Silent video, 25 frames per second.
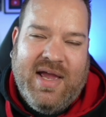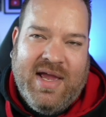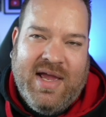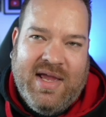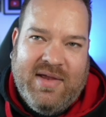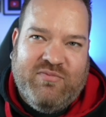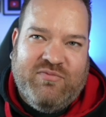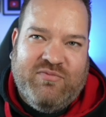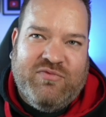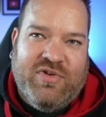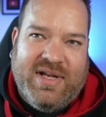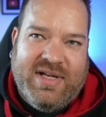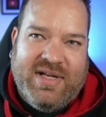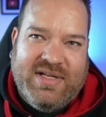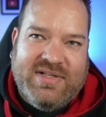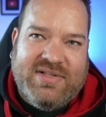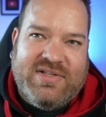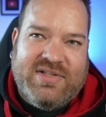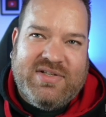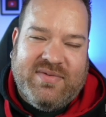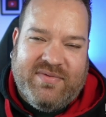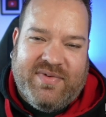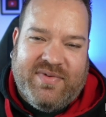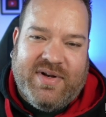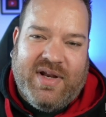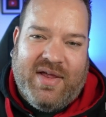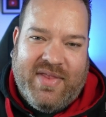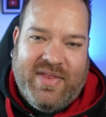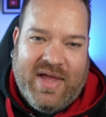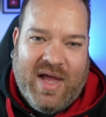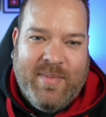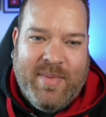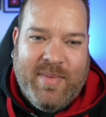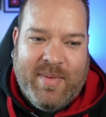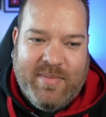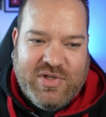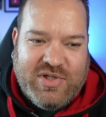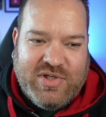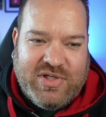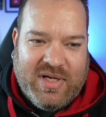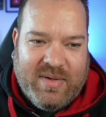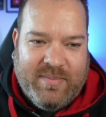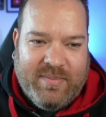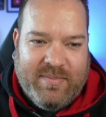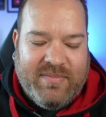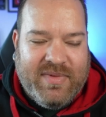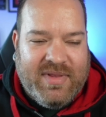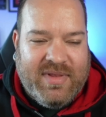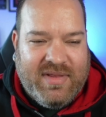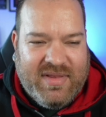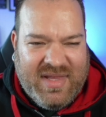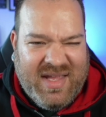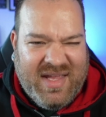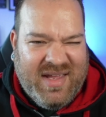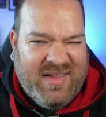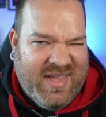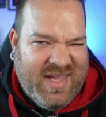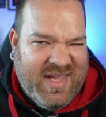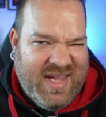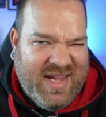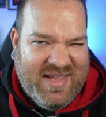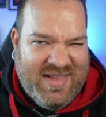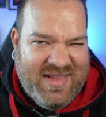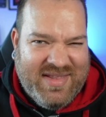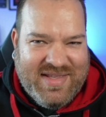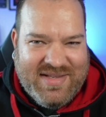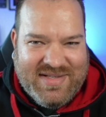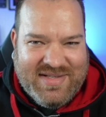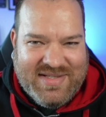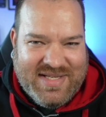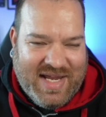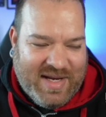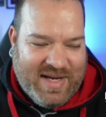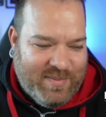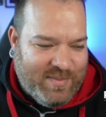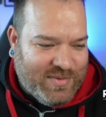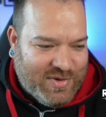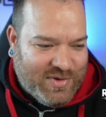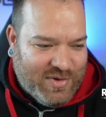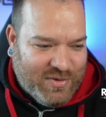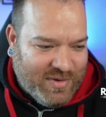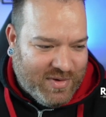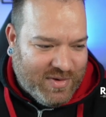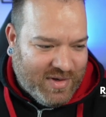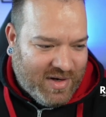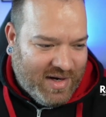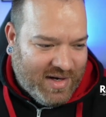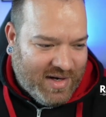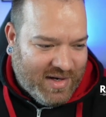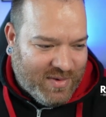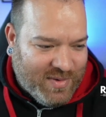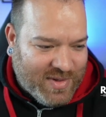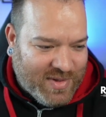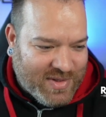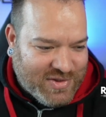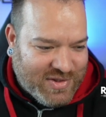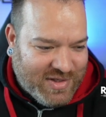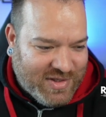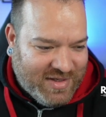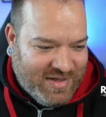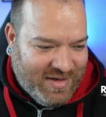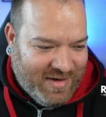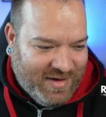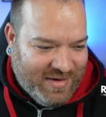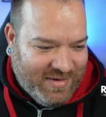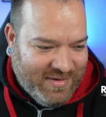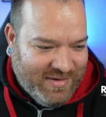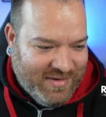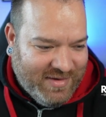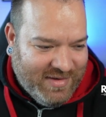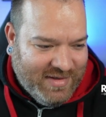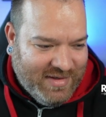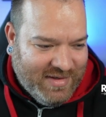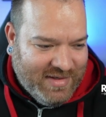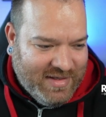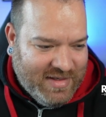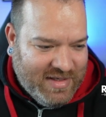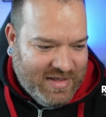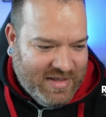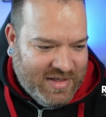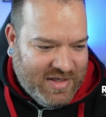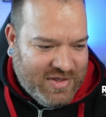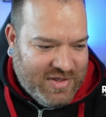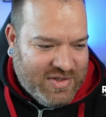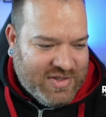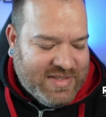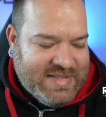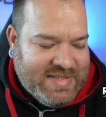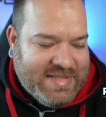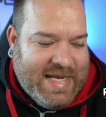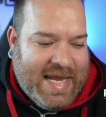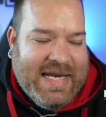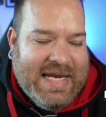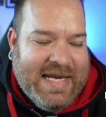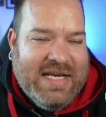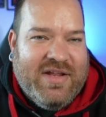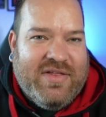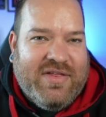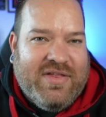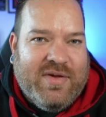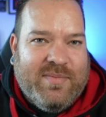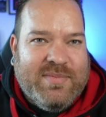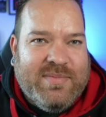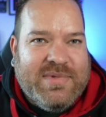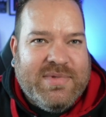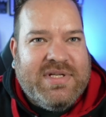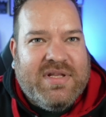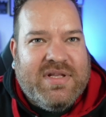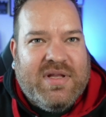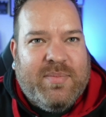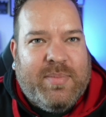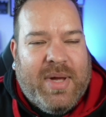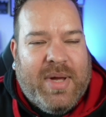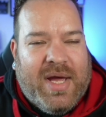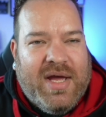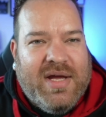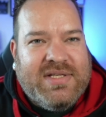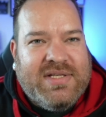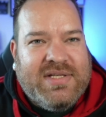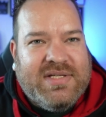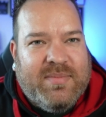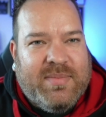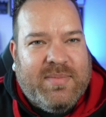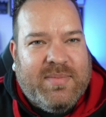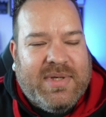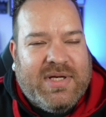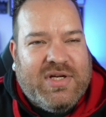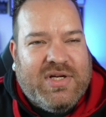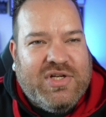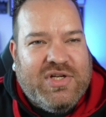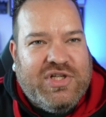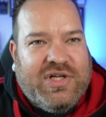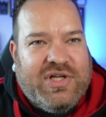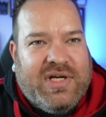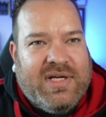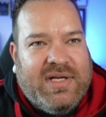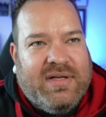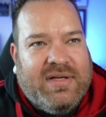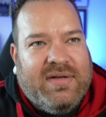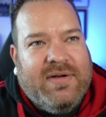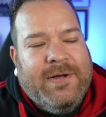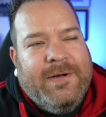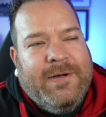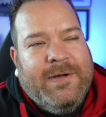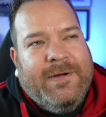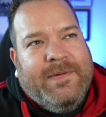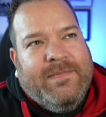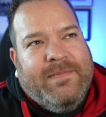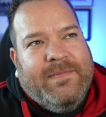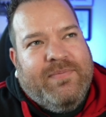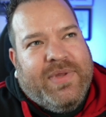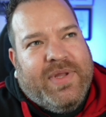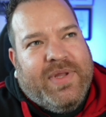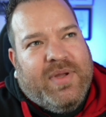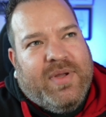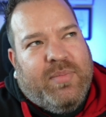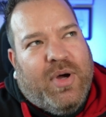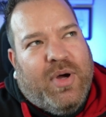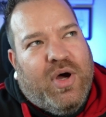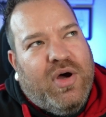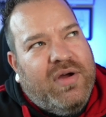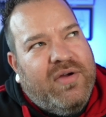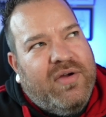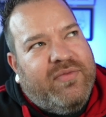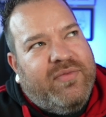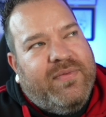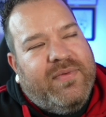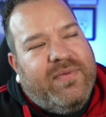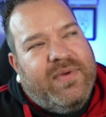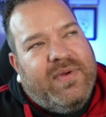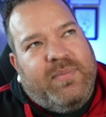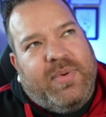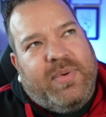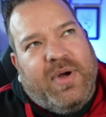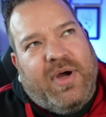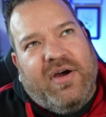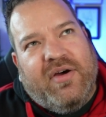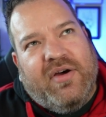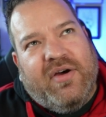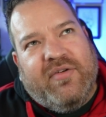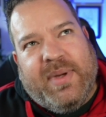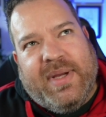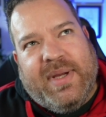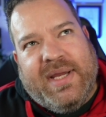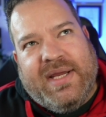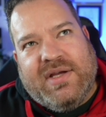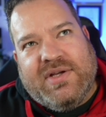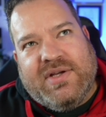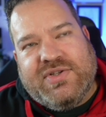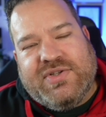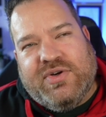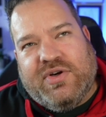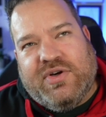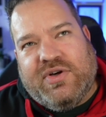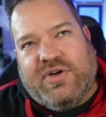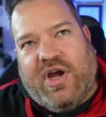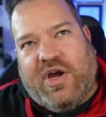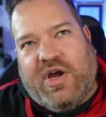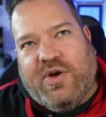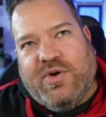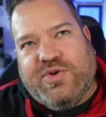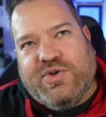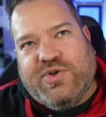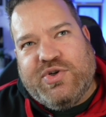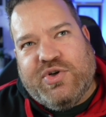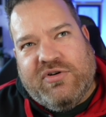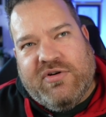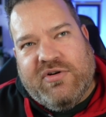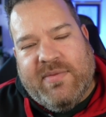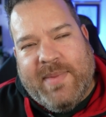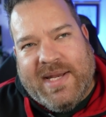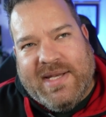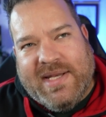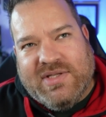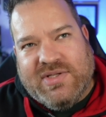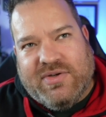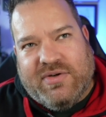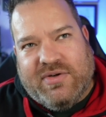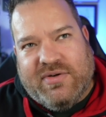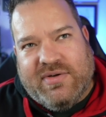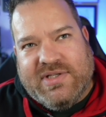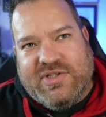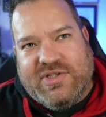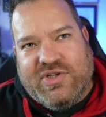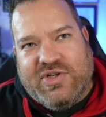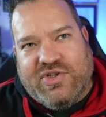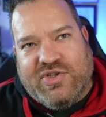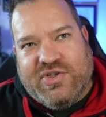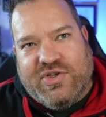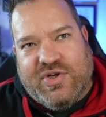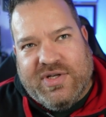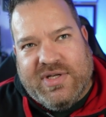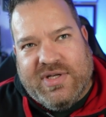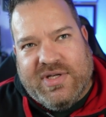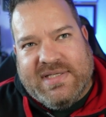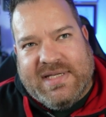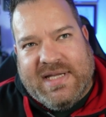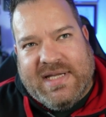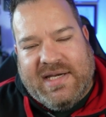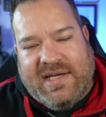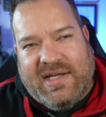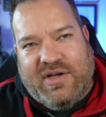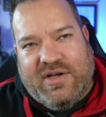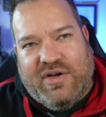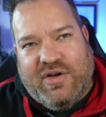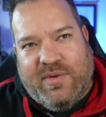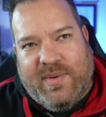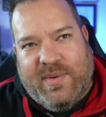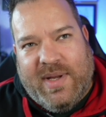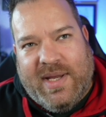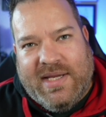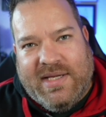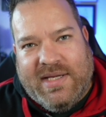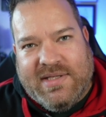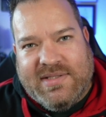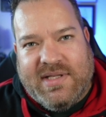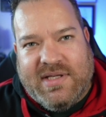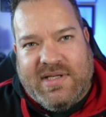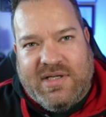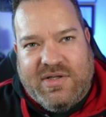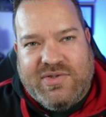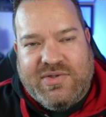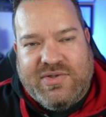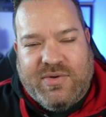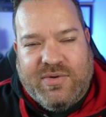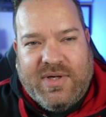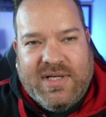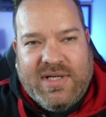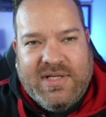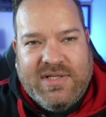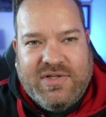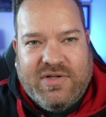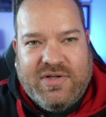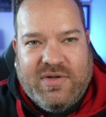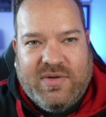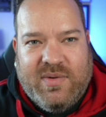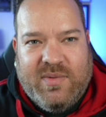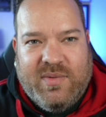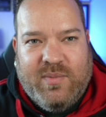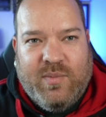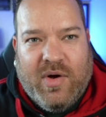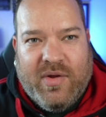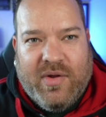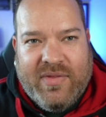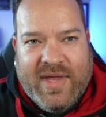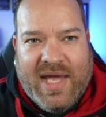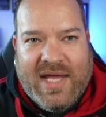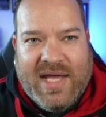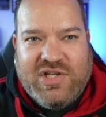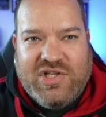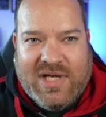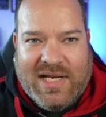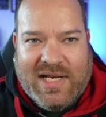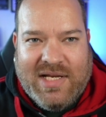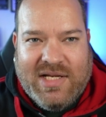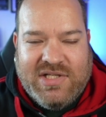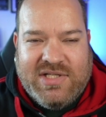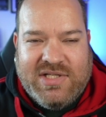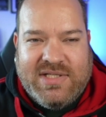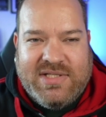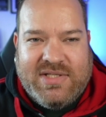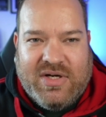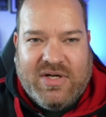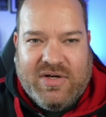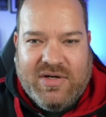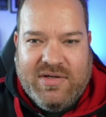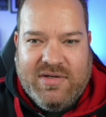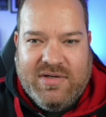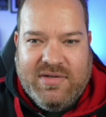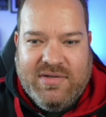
running something like that, a membership, they're the same kind of question, you know. You just tailor them to the person, because you can, part of being a sort of coach or a mentor is just understanding who it is that you're talking to and what their challenges are,